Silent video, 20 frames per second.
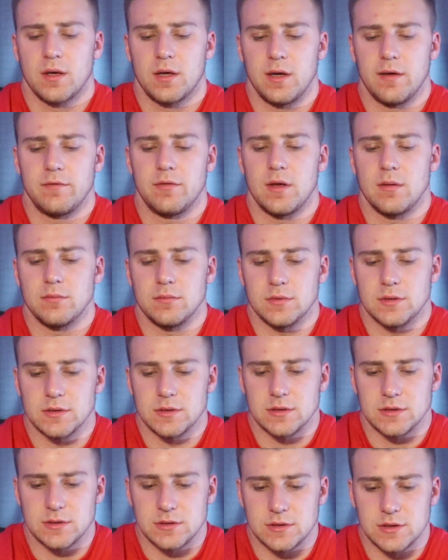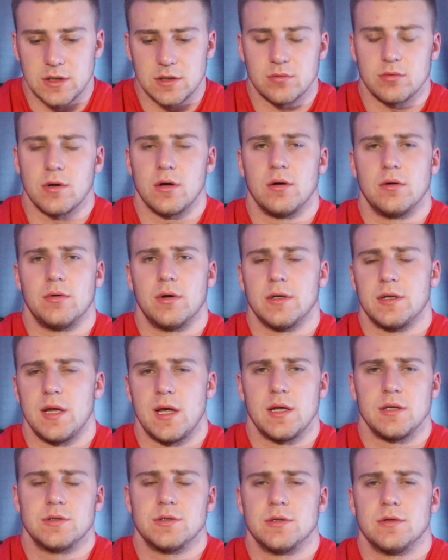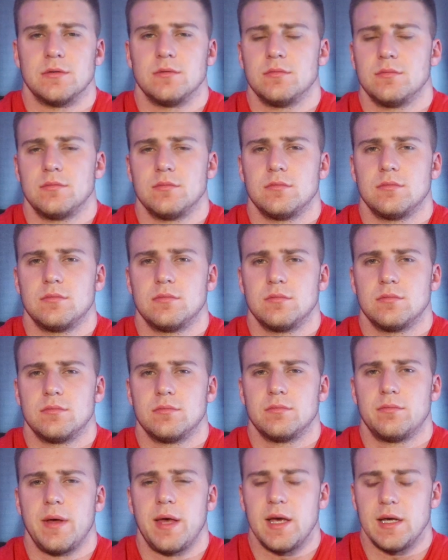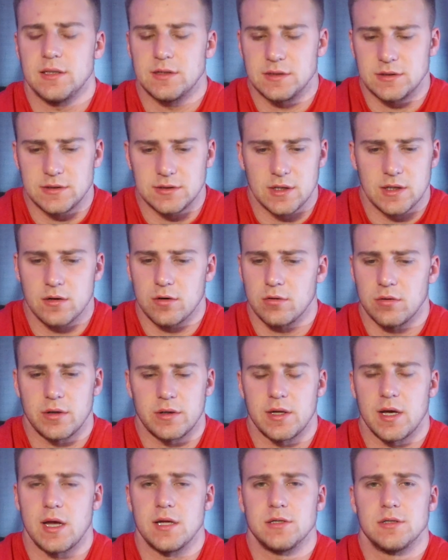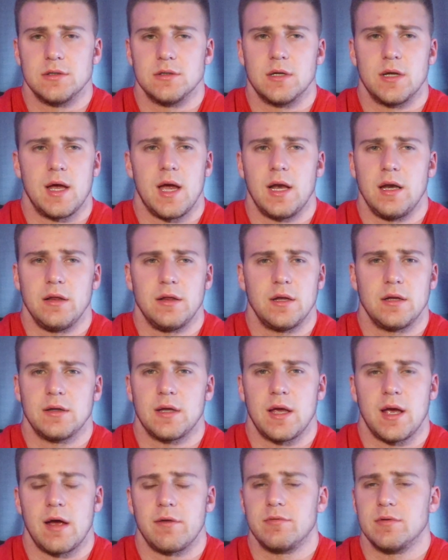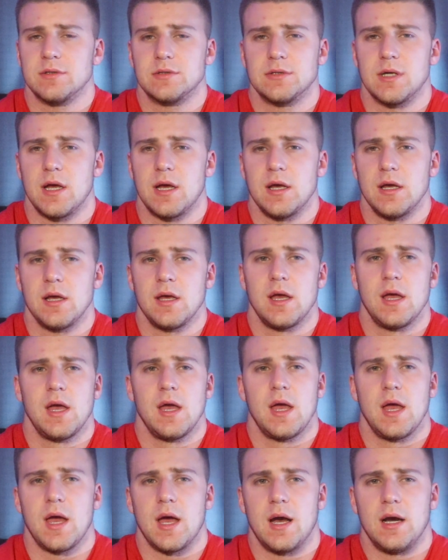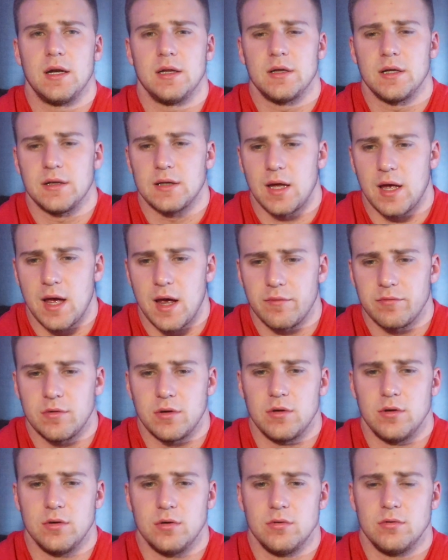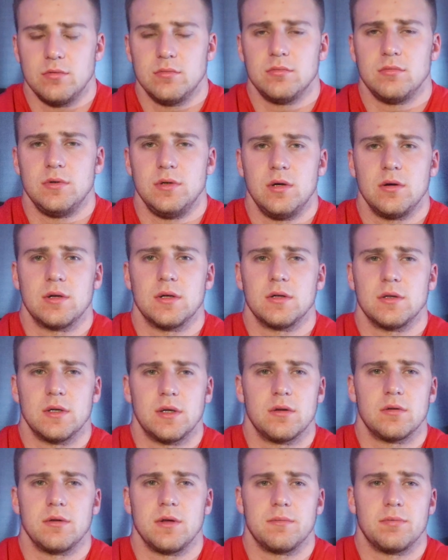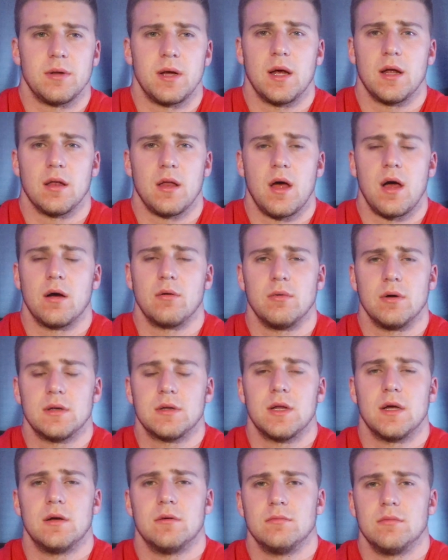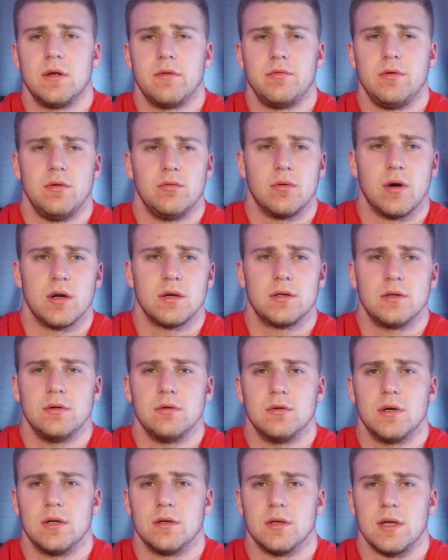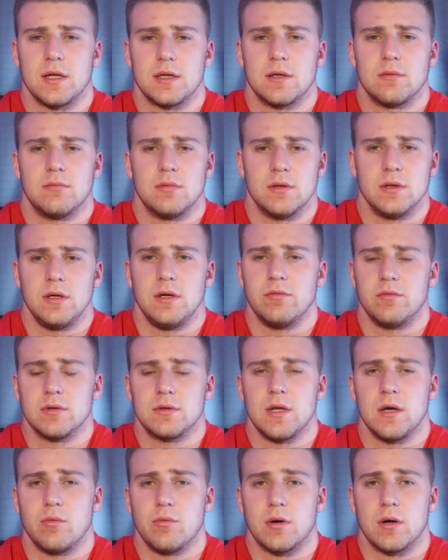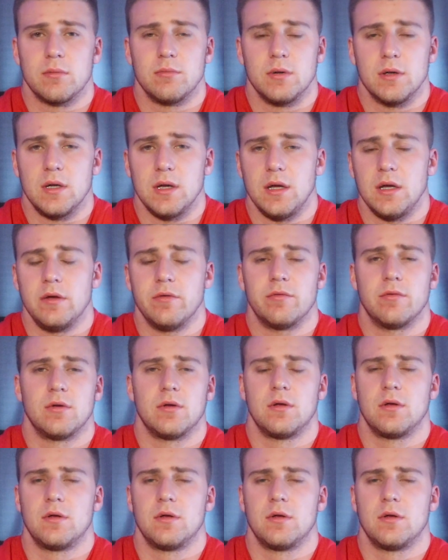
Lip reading: Give them zero attention. Pay zero attention to anything they have to say, anything they have to do. You can literally play along with them if you want to and let them believe what they want to believe.